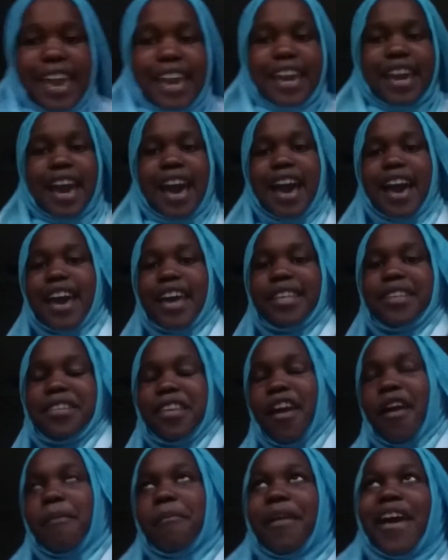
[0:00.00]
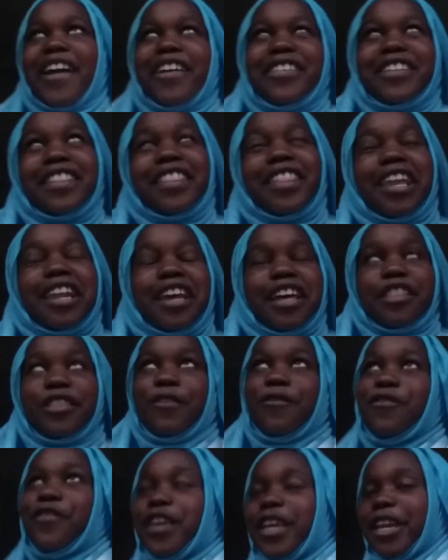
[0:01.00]
Hey guys, so I'm back with
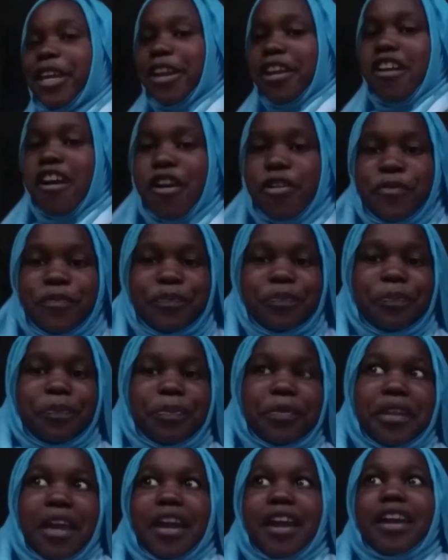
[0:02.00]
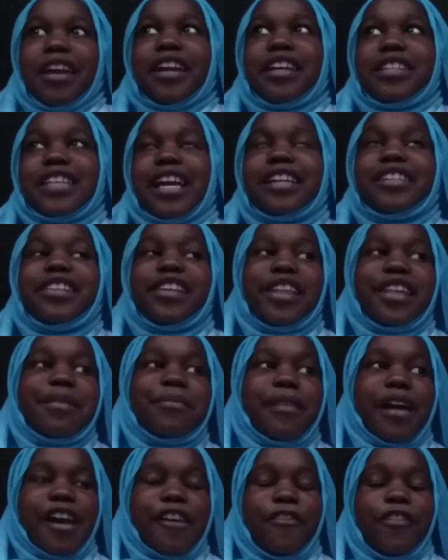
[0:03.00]
another video. It's actually
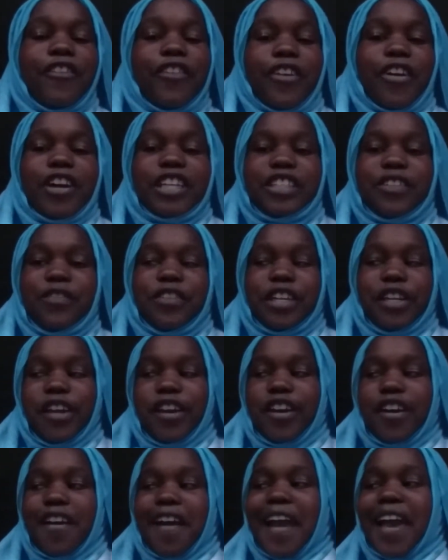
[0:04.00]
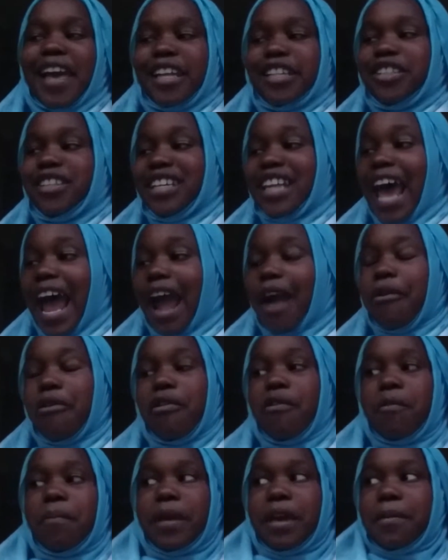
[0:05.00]
my first video and today
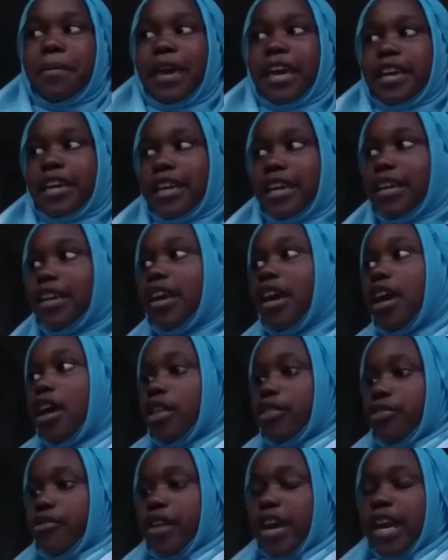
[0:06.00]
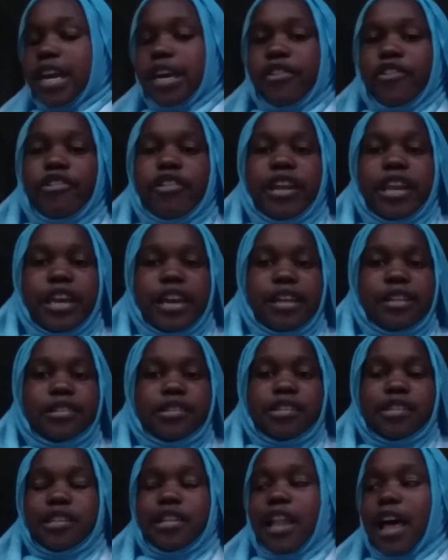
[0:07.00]
we'll be making 3
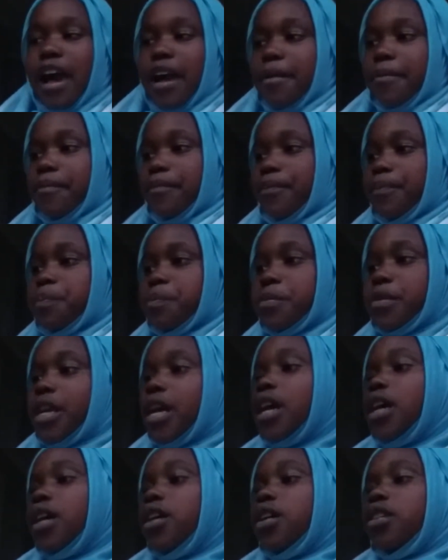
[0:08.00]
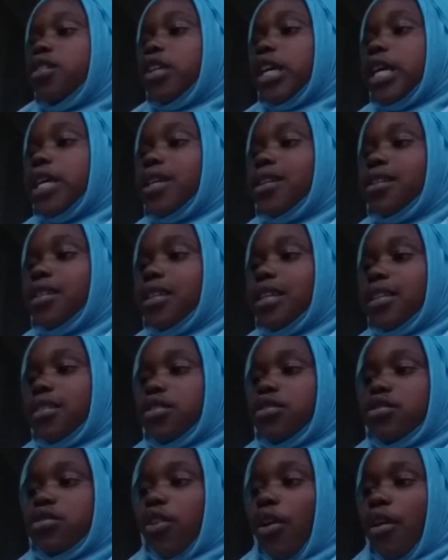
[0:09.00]
ingredient slime. So you
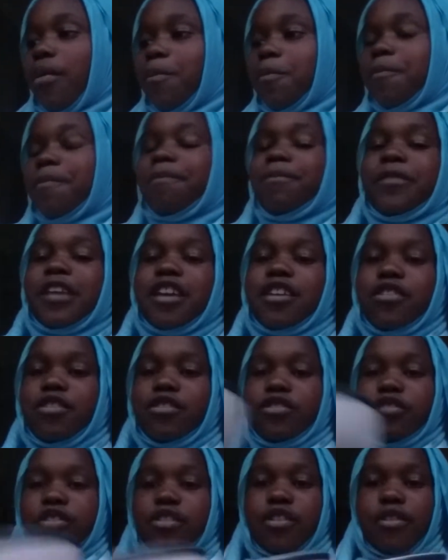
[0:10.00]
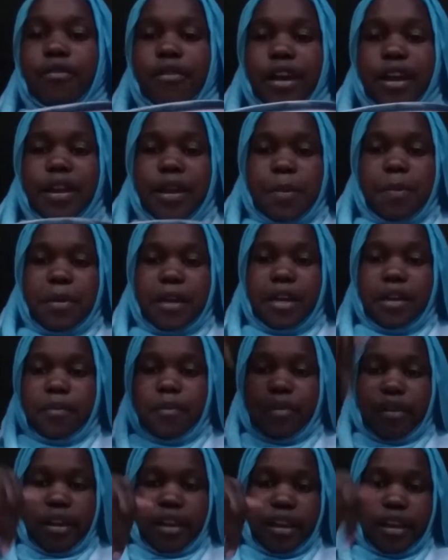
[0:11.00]
need soap that you should already
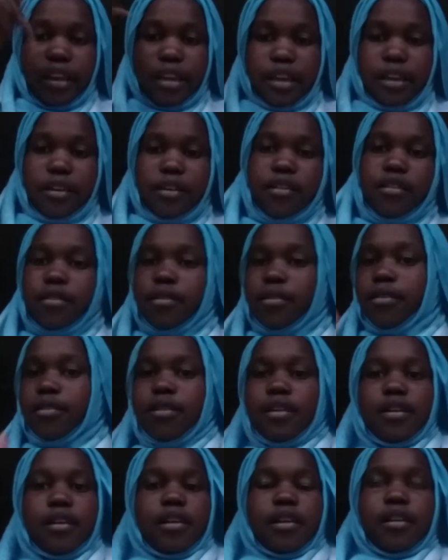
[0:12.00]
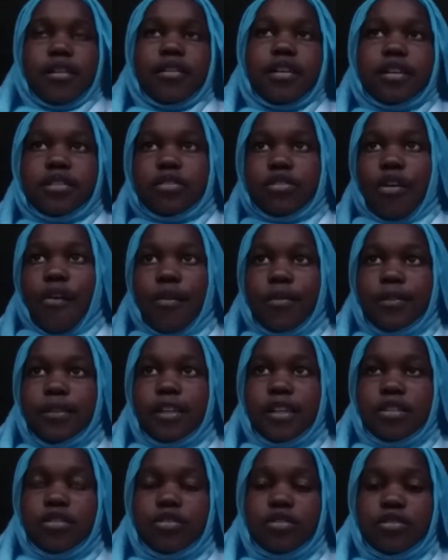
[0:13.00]
been putting in here. It's called
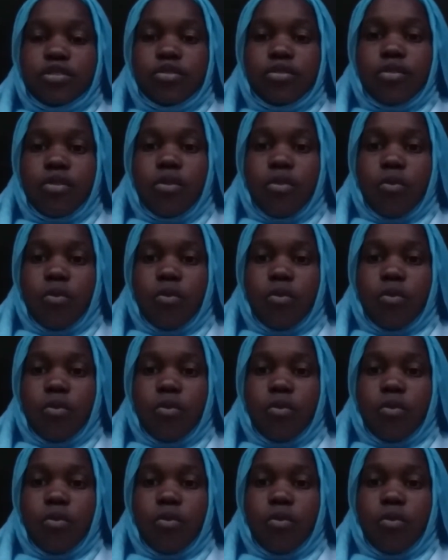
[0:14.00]
dishwash